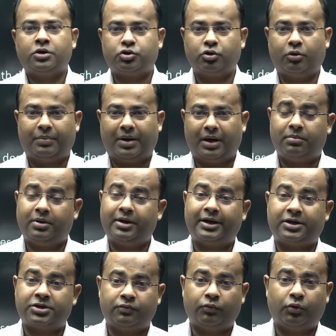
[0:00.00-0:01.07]
So Babur
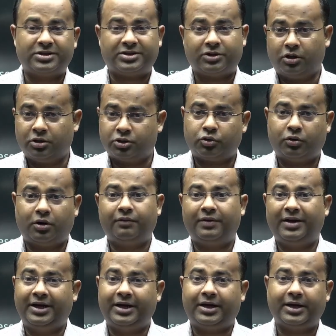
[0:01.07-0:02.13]
was also a
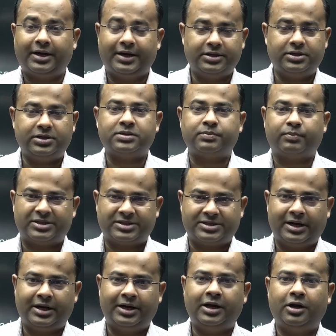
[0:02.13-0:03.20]
very courageous
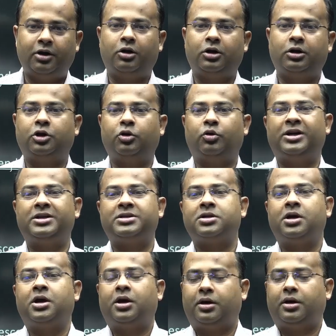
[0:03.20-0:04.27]
personality, although his
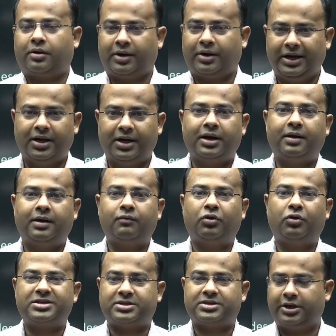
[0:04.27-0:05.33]
real name
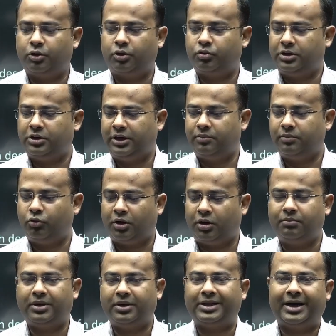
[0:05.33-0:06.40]
was Zahiruddin
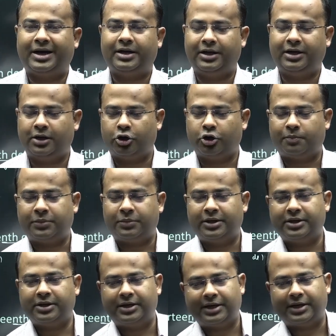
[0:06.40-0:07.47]
Muhammad and he
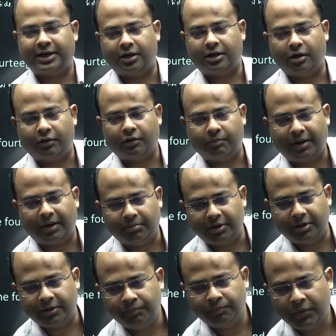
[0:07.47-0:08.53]
adopted the title of
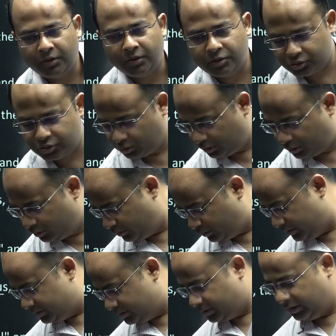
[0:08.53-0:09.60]
Babur. So although
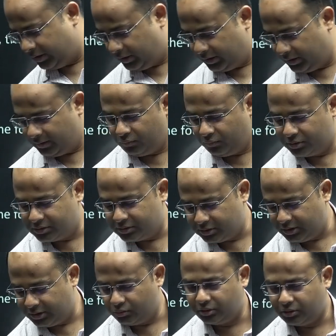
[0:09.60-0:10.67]
his real name was
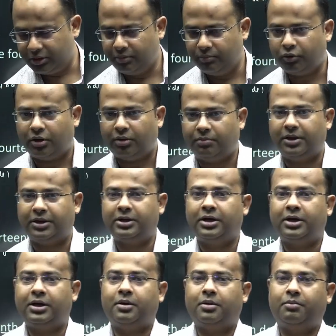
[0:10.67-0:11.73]
Zahiruddin Muhammad,
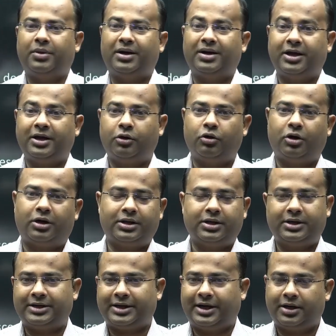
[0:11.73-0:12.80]
but he got
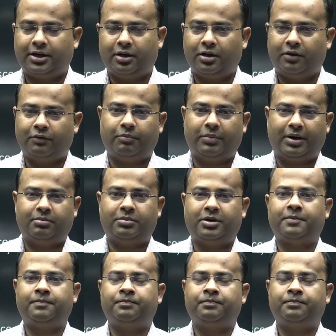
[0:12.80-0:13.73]
the title of Babur.